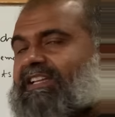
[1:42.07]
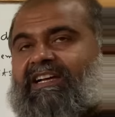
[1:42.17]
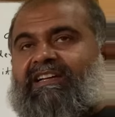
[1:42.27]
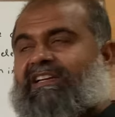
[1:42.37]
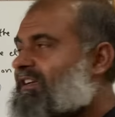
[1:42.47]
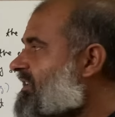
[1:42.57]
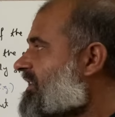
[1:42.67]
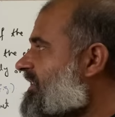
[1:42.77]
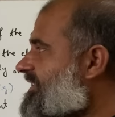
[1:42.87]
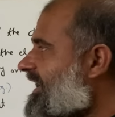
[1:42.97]

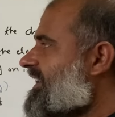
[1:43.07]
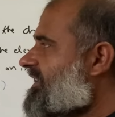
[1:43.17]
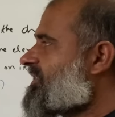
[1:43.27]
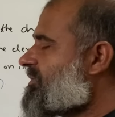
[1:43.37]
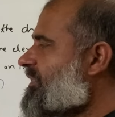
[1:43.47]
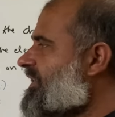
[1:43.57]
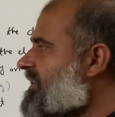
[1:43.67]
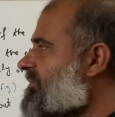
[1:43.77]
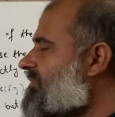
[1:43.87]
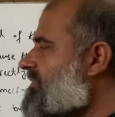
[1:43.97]
the dielectric
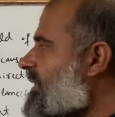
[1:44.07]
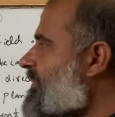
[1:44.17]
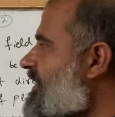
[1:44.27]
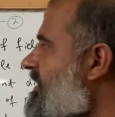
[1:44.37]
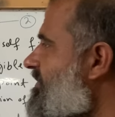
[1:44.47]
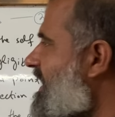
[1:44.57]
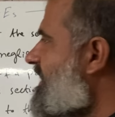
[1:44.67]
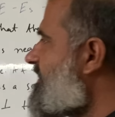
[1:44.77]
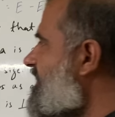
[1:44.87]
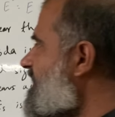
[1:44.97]
medium, the medium that is